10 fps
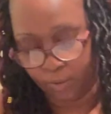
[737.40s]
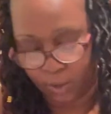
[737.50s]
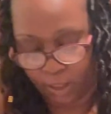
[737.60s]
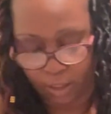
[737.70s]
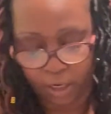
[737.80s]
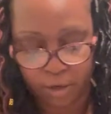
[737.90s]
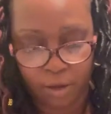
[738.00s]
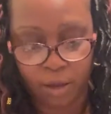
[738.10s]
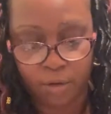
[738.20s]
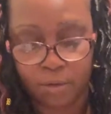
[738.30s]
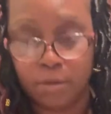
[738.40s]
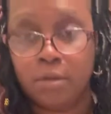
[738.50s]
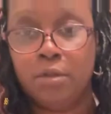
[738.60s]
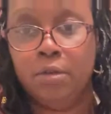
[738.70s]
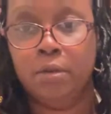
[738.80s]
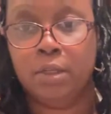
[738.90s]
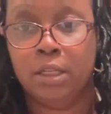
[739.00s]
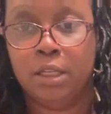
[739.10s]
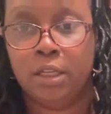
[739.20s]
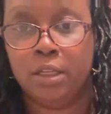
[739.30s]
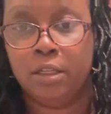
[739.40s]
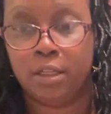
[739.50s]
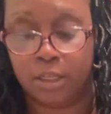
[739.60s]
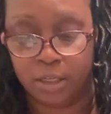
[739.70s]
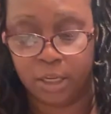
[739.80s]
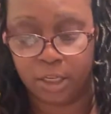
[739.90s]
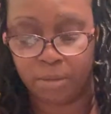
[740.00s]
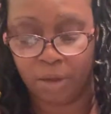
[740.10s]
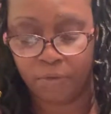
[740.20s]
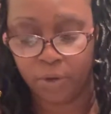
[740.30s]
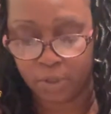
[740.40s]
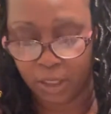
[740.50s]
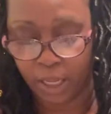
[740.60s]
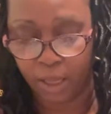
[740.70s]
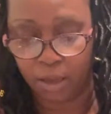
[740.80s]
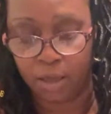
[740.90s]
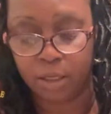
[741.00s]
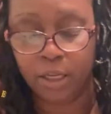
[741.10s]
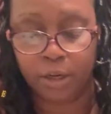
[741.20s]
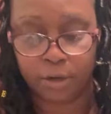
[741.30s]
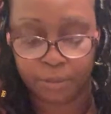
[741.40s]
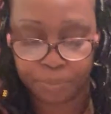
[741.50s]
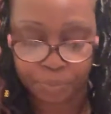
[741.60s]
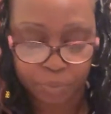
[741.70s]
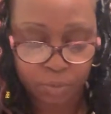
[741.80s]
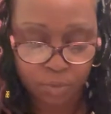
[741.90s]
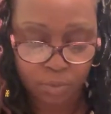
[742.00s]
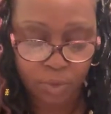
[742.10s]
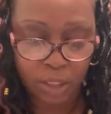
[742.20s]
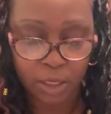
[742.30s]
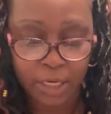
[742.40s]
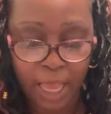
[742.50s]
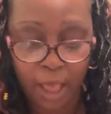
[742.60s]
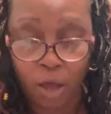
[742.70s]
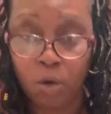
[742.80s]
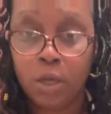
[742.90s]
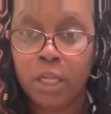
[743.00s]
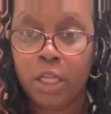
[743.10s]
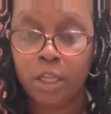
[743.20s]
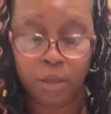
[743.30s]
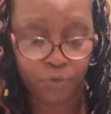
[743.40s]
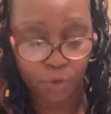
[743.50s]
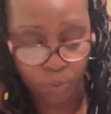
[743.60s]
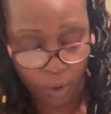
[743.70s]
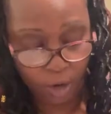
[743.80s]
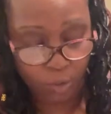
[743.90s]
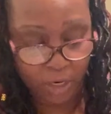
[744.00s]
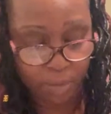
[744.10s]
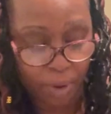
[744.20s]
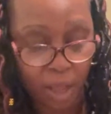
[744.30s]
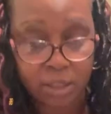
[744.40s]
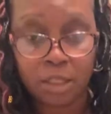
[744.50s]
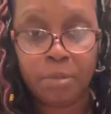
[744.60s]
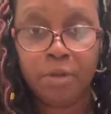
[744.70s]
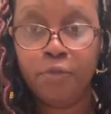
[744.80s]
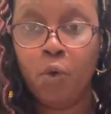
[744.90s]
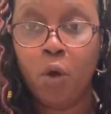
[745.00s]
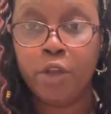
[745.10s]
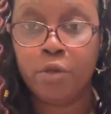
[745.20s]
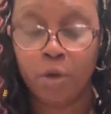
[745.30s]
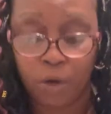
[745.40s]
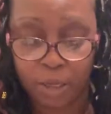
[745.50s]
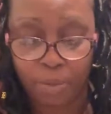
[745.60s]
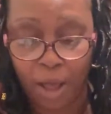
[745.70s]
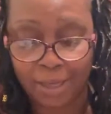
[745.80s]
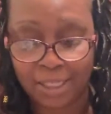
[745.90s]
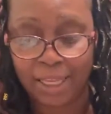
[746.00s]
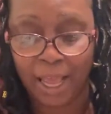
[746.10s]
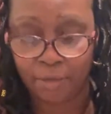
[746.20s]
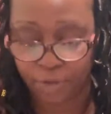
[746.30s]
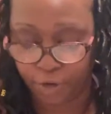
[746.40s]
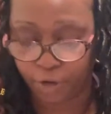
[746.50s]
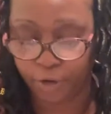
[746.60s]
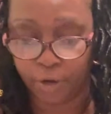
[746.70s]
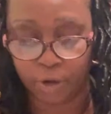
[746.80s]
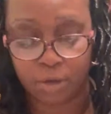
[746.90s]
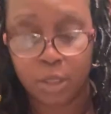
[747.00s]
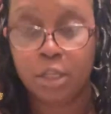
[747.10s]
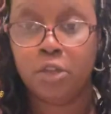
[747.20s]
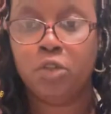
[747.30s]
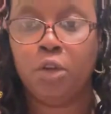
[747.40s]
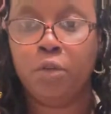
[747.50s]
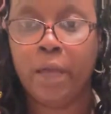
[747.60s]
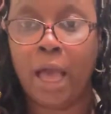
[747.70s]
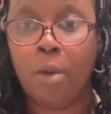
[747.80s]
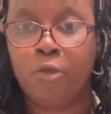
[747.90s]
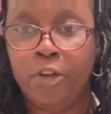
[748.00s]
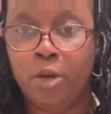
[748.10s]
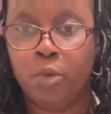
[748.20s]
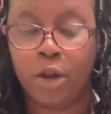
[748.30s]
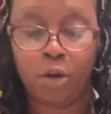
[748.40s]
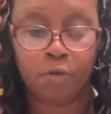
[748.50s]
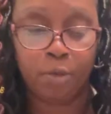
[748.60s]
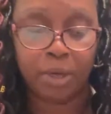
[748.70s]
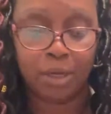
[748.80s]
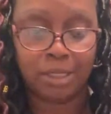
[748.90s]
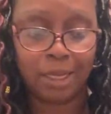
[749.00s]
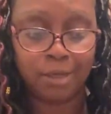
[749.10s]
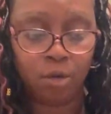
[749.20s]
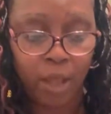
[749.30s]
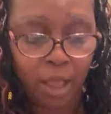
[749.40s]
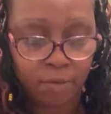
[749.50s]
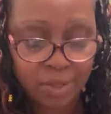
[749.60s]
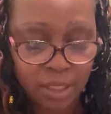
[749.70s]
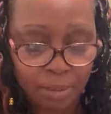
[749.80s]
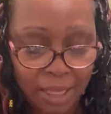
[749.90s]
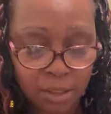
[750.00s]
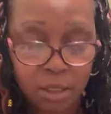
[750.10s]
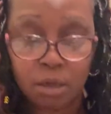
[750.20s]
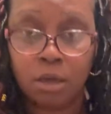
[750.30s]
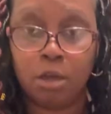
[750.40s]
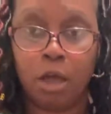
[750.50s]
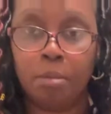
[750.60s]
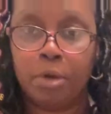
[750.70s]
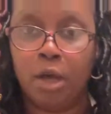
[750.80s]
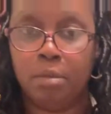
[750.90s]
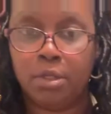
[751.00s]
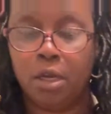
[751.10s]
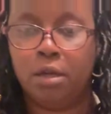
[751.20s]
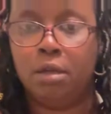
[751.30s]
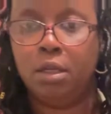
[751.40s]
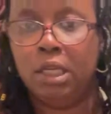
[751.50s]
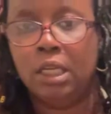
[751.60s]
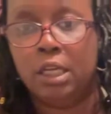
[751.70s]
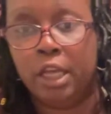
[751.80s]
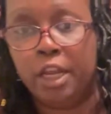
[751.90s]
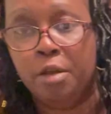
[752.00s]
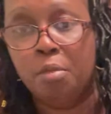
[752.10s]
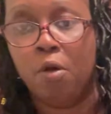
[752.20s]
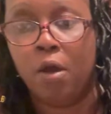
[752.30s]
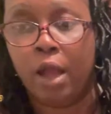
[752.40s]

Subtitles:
And there you go. That's my first layer of glitter. Now, if you work with epoxy before, you know epoxy have to cure. So I'm finna run over, because I don't have my single cup turner anymore.